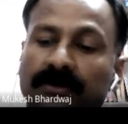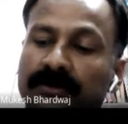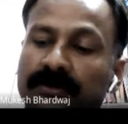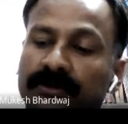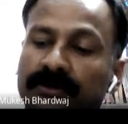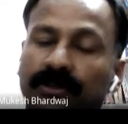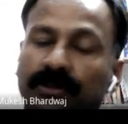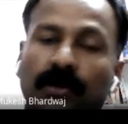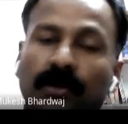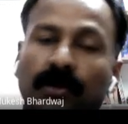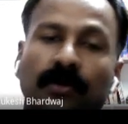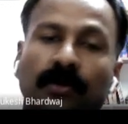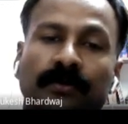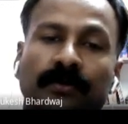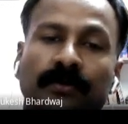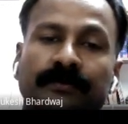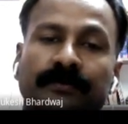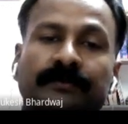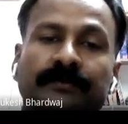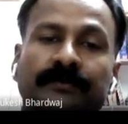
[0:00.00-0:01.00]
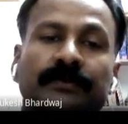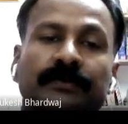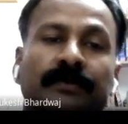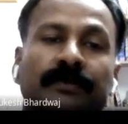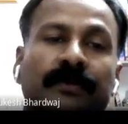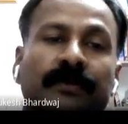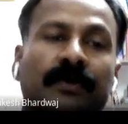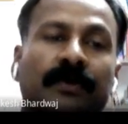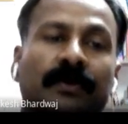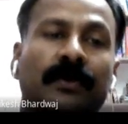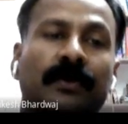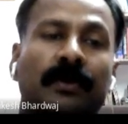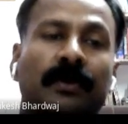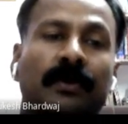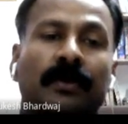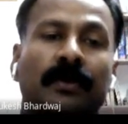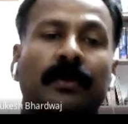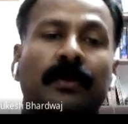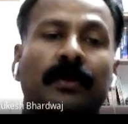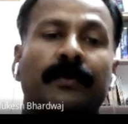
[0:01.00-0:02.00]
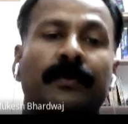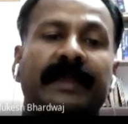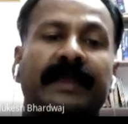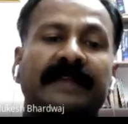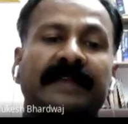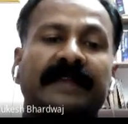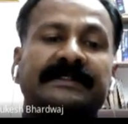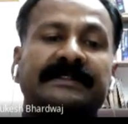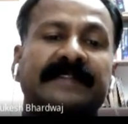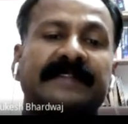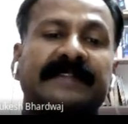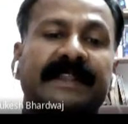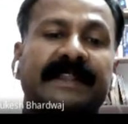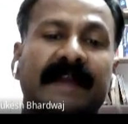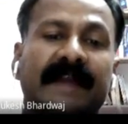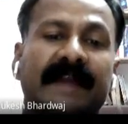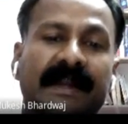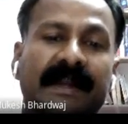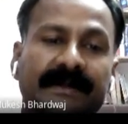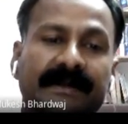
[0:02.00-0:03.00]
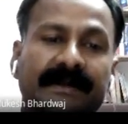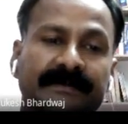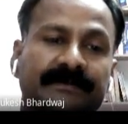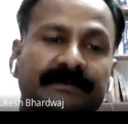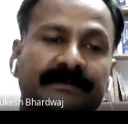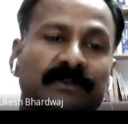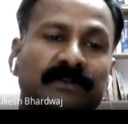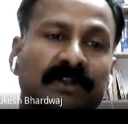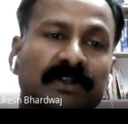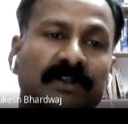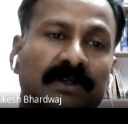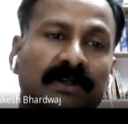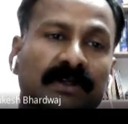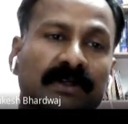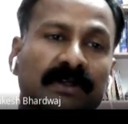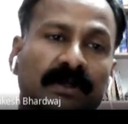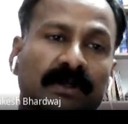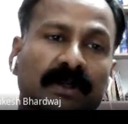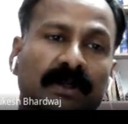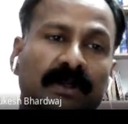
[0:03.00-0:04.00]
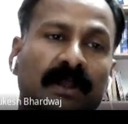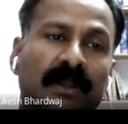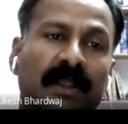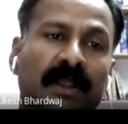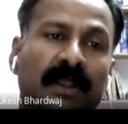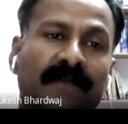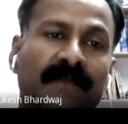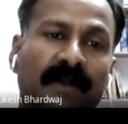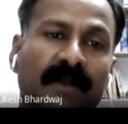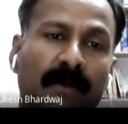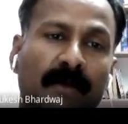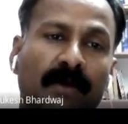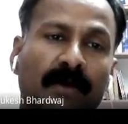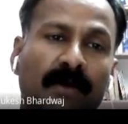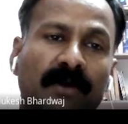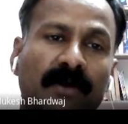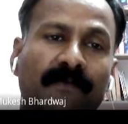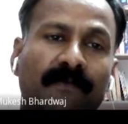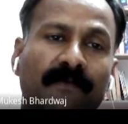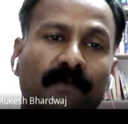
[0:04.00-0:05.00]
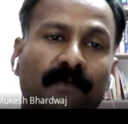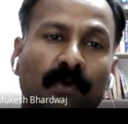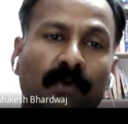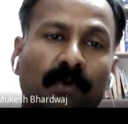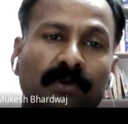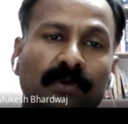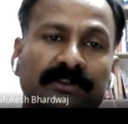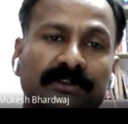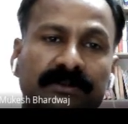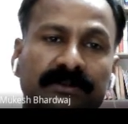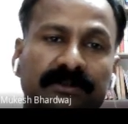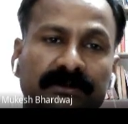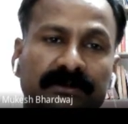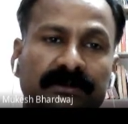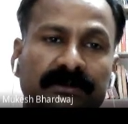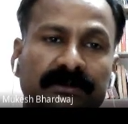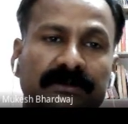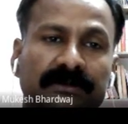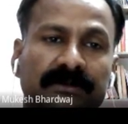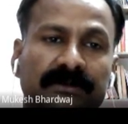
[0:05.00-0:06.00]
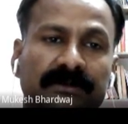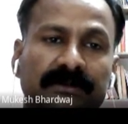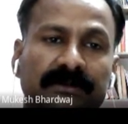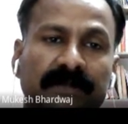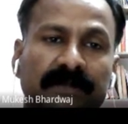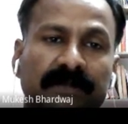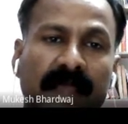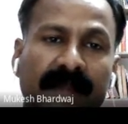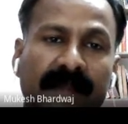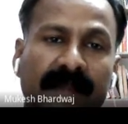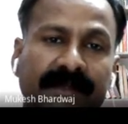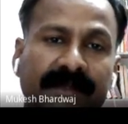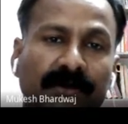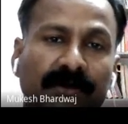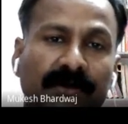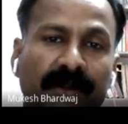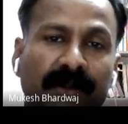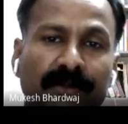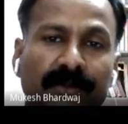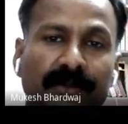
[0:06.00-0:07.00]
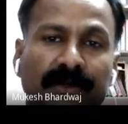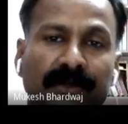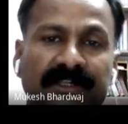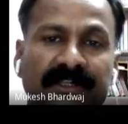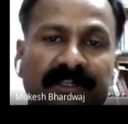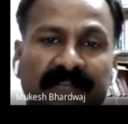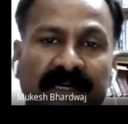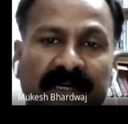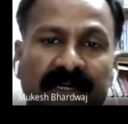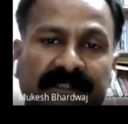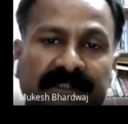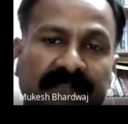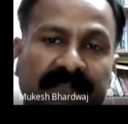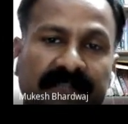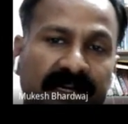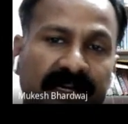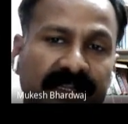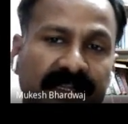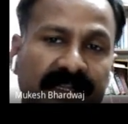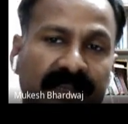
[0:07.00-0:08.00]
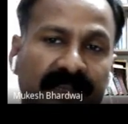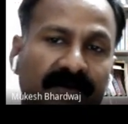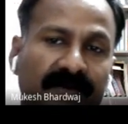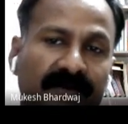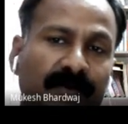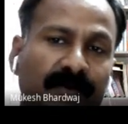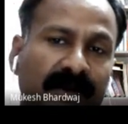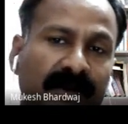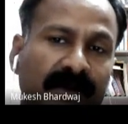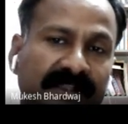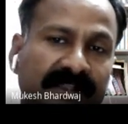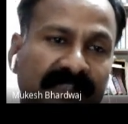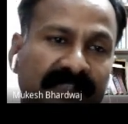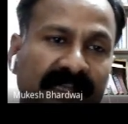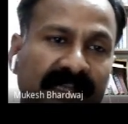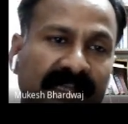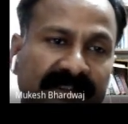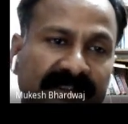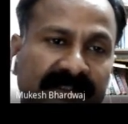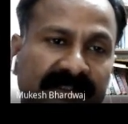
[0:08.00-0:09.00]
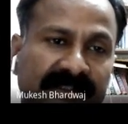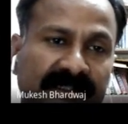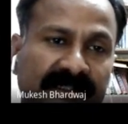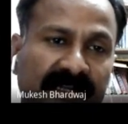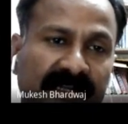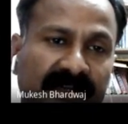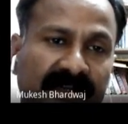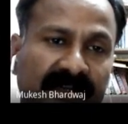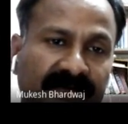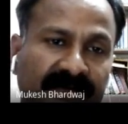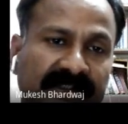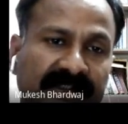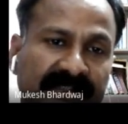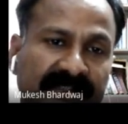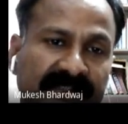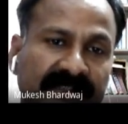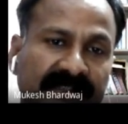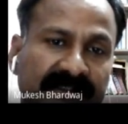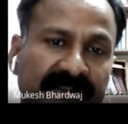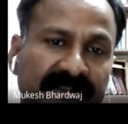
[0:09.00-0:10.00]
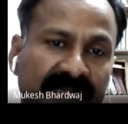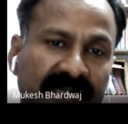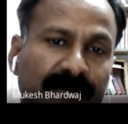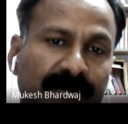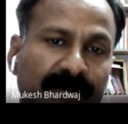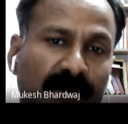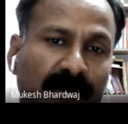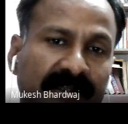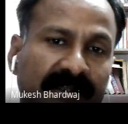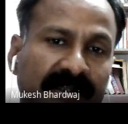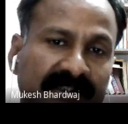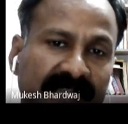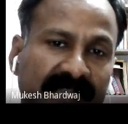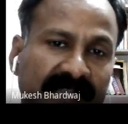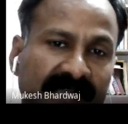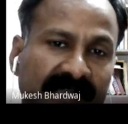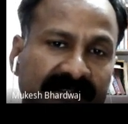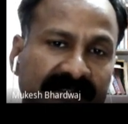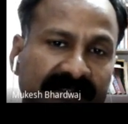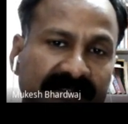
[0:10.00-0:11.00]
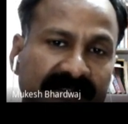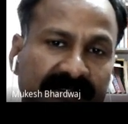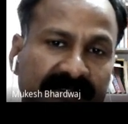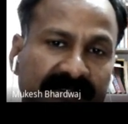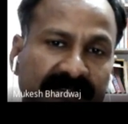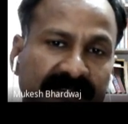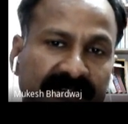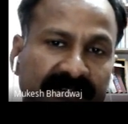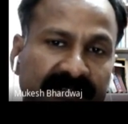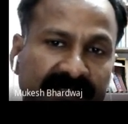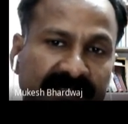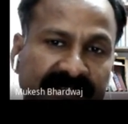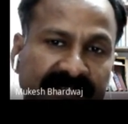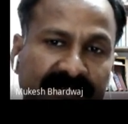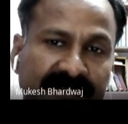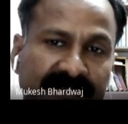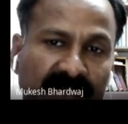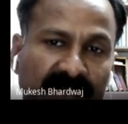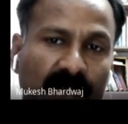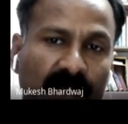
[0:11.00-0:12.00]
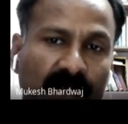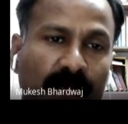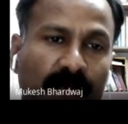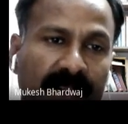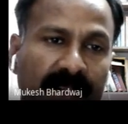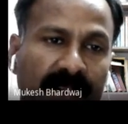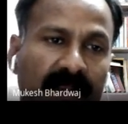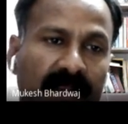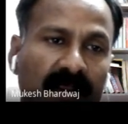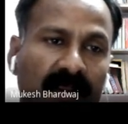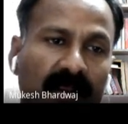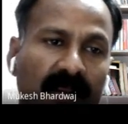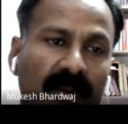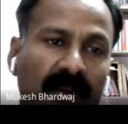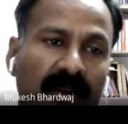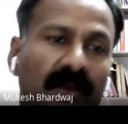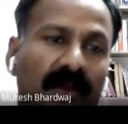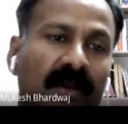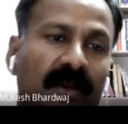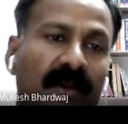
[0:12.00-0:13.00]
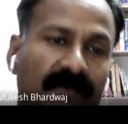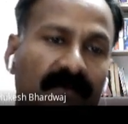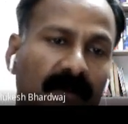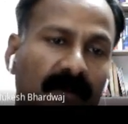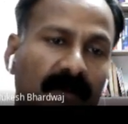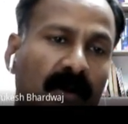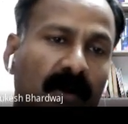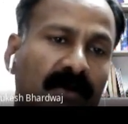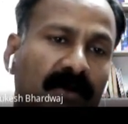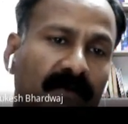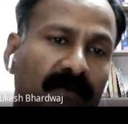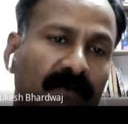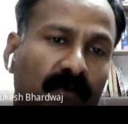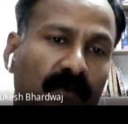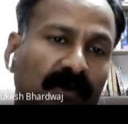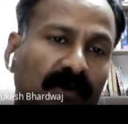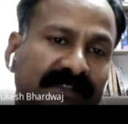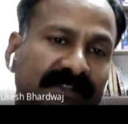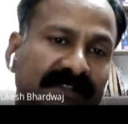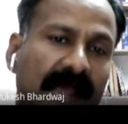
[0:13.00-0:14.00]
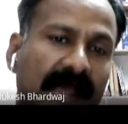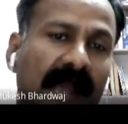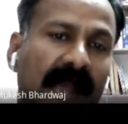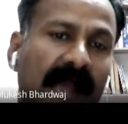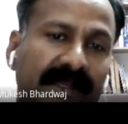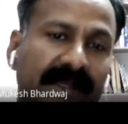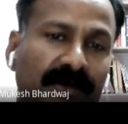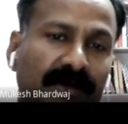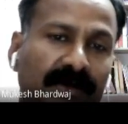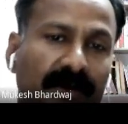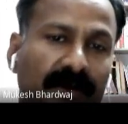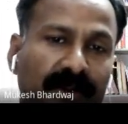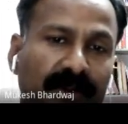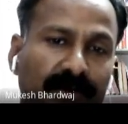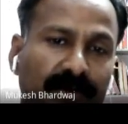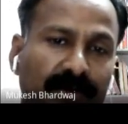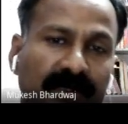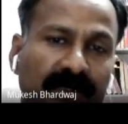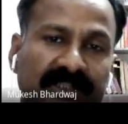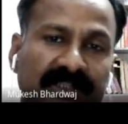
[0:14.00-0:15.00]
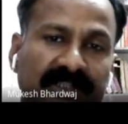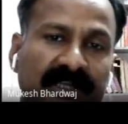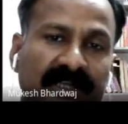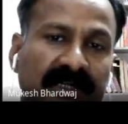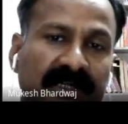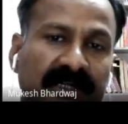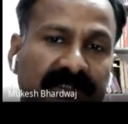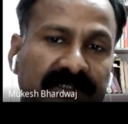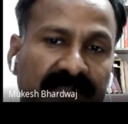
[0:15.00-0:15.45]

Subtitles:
So, we can say that if the amount of force acting on a unit charge at a given point is less, then electric field strength at that point is less. In the similar way, if the amount of force acting on a unit charge